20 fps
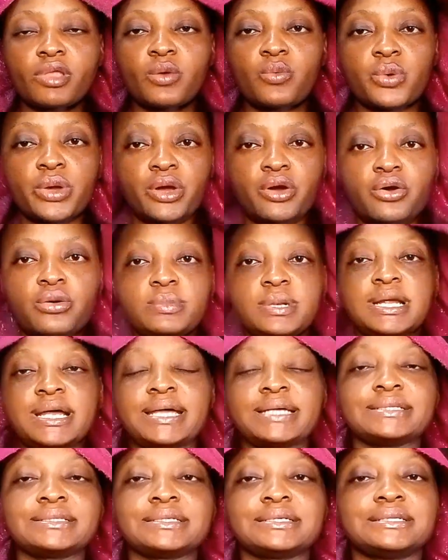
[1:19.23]
We come
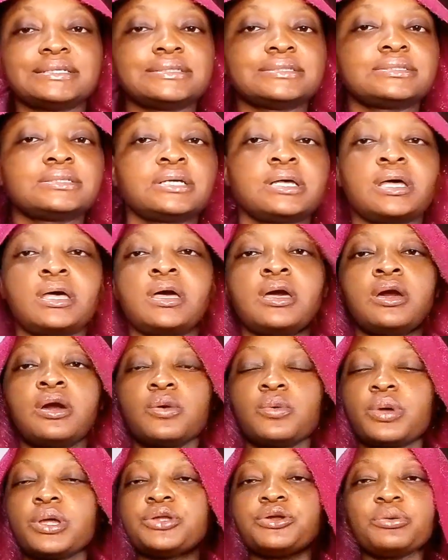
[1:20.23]
like this.
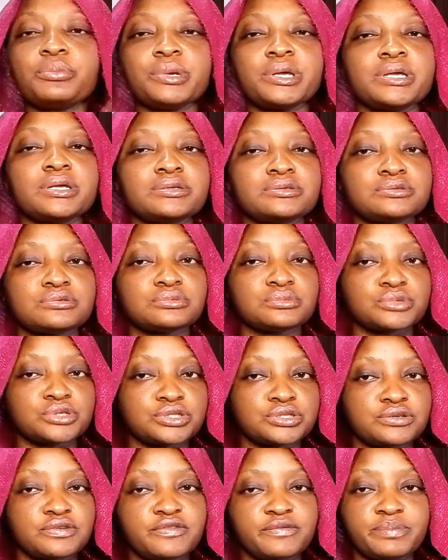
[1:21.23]
We're not making too
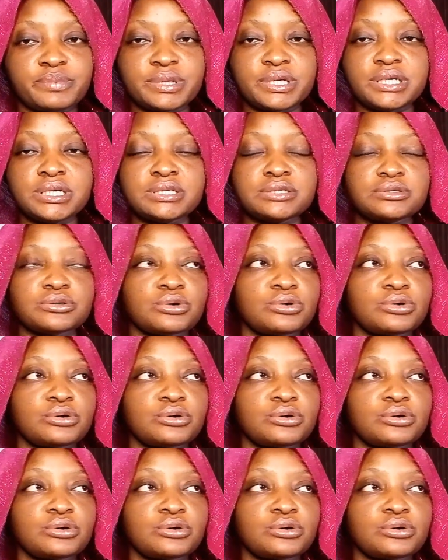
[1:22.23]
much of pleats,